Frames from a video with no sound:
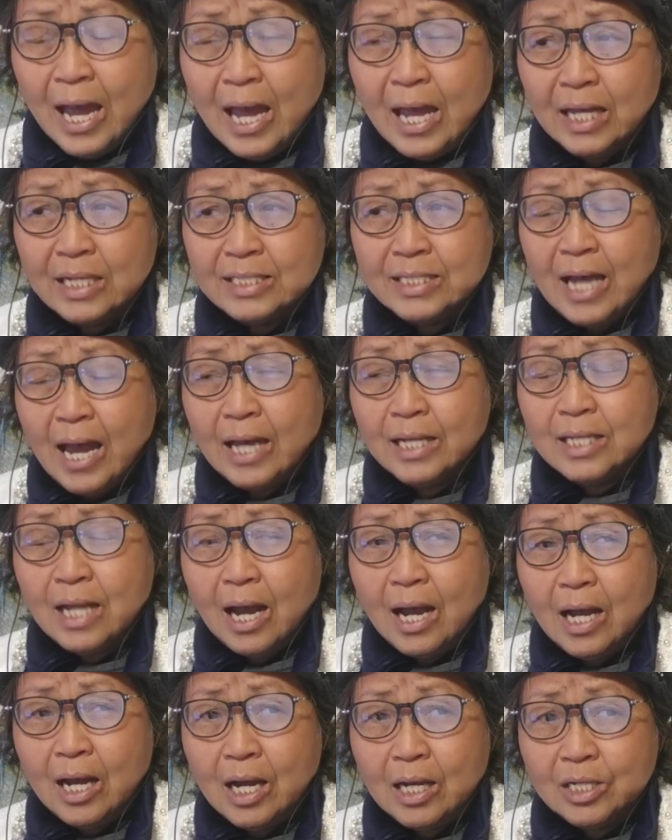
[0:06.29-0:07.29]
and then
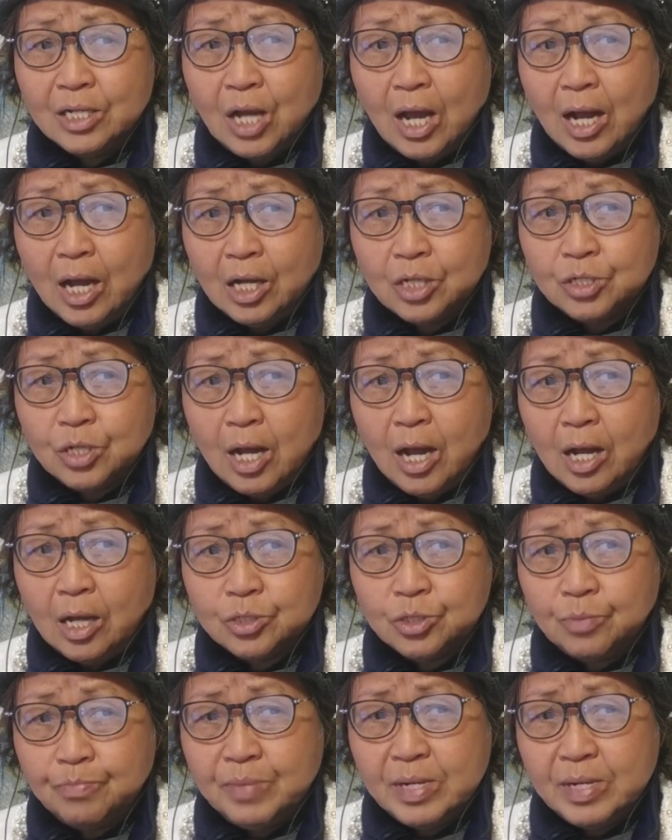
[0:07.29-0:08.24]
the